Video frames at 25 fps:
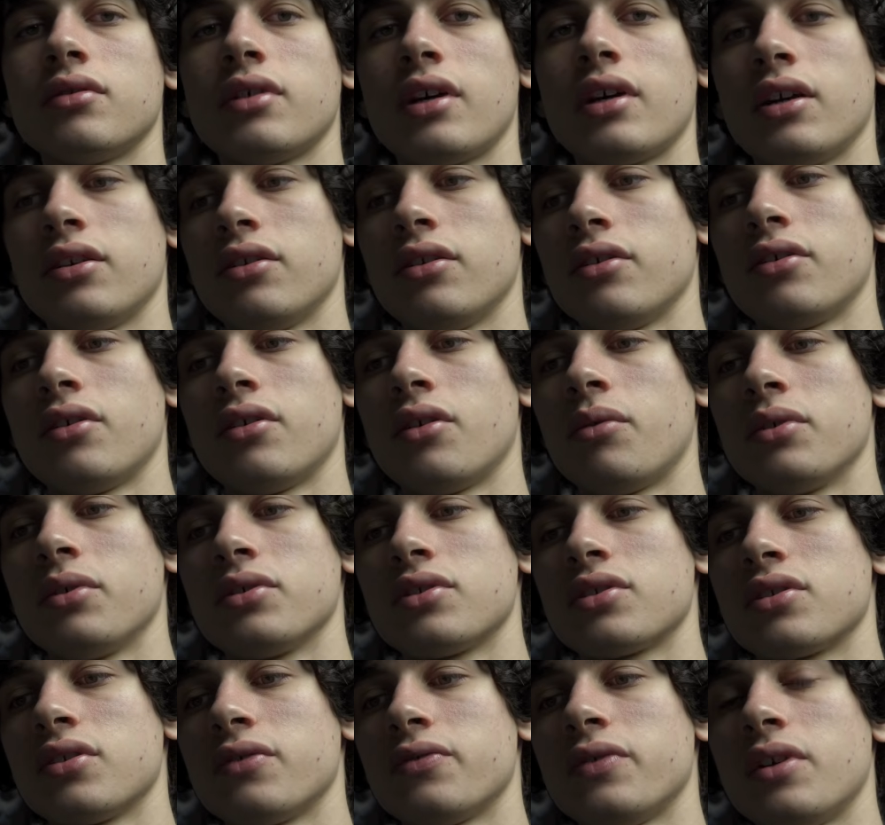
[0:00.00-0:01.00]
and no one
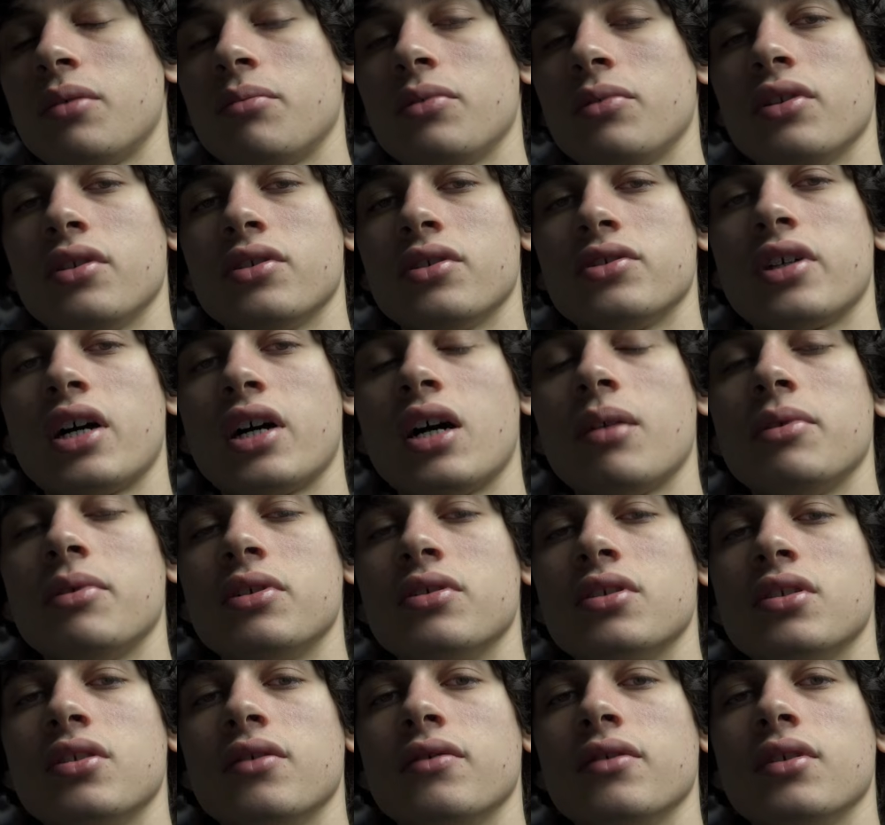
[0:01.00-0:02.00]
wants to fumble a job
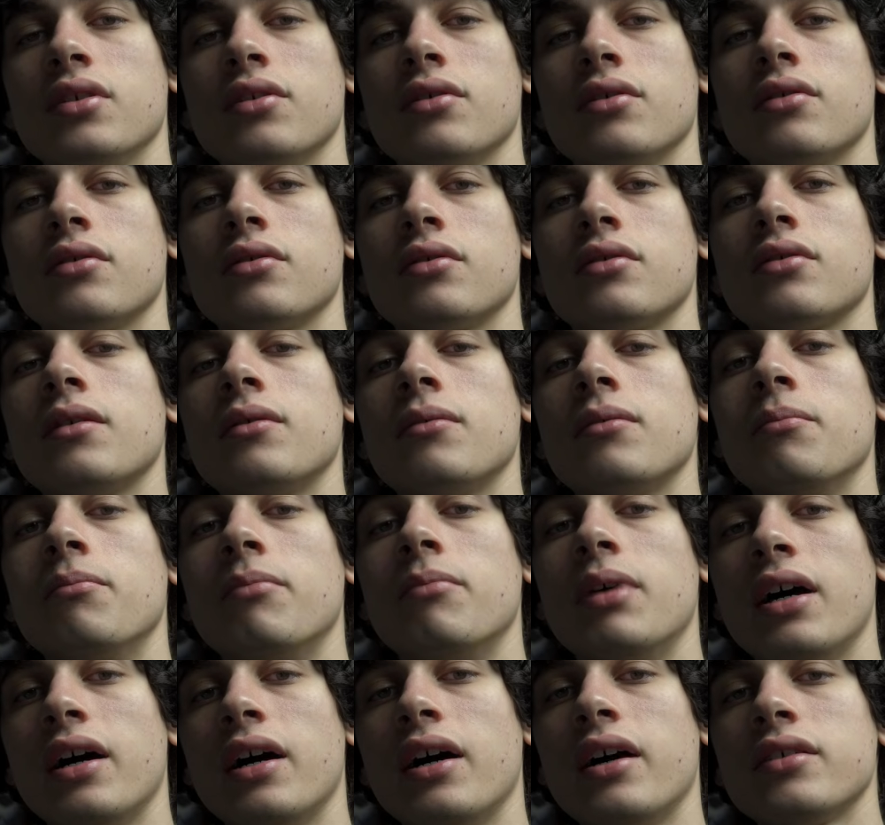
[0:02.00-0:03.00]
interview.
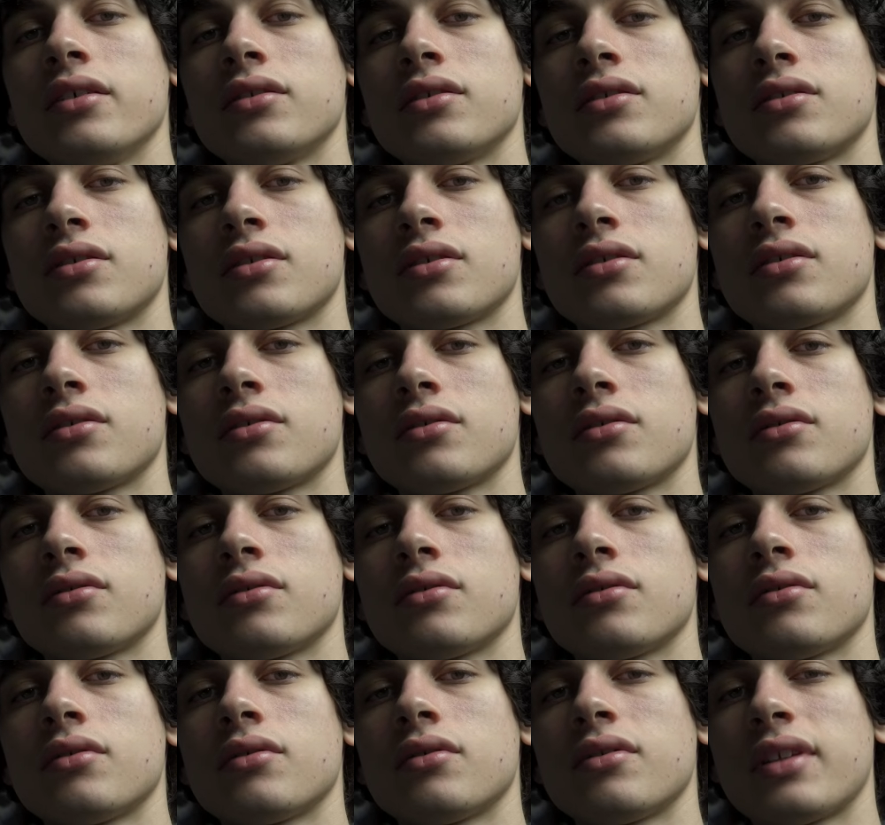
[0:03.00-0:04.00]
But
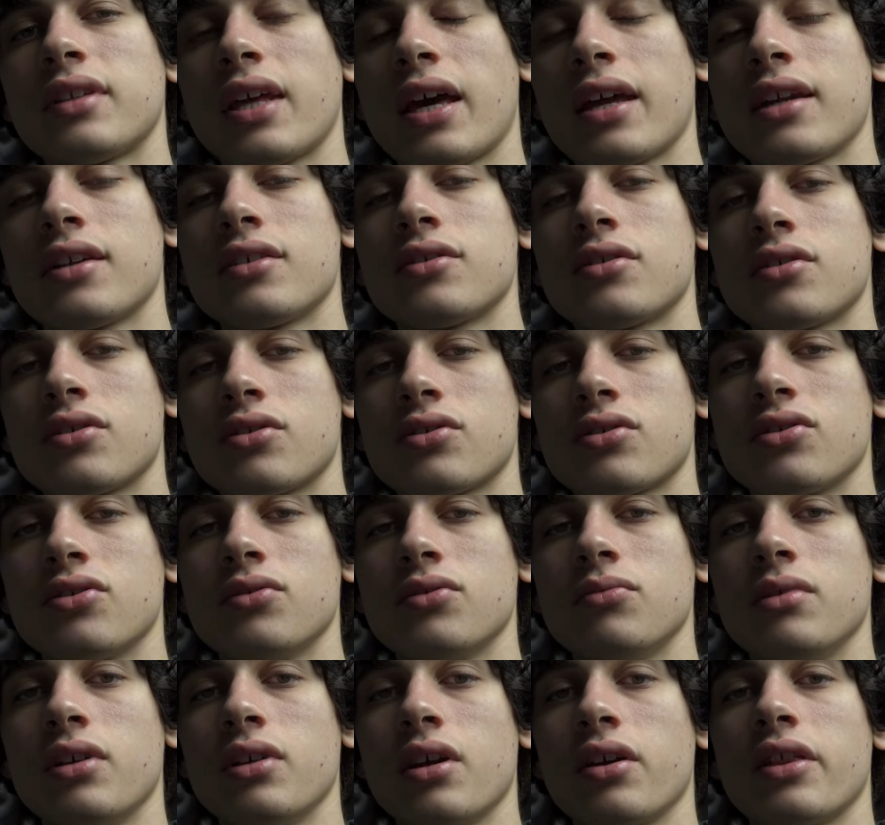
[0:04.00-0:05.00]
that is
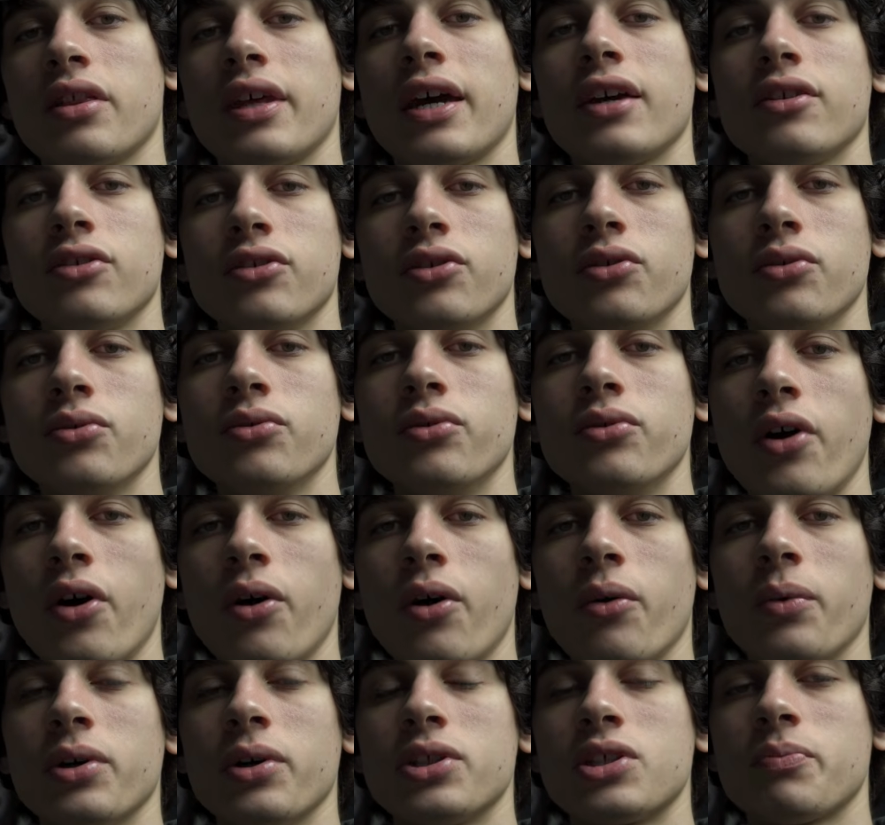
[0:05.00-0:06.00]
assuming that you know
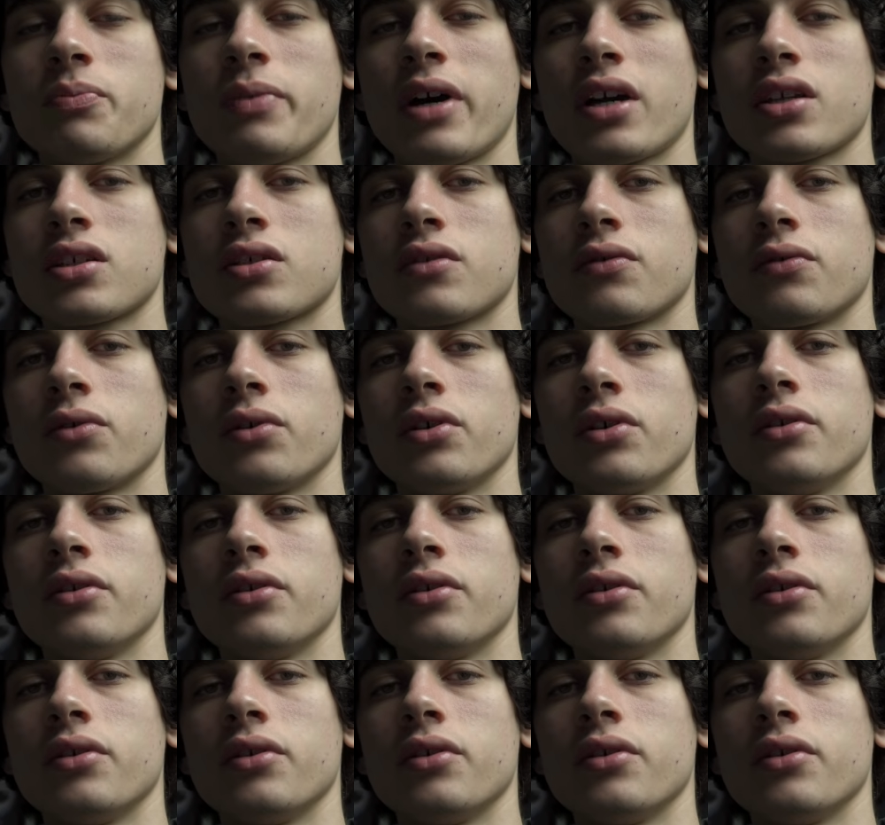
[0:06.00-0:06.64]
what's best for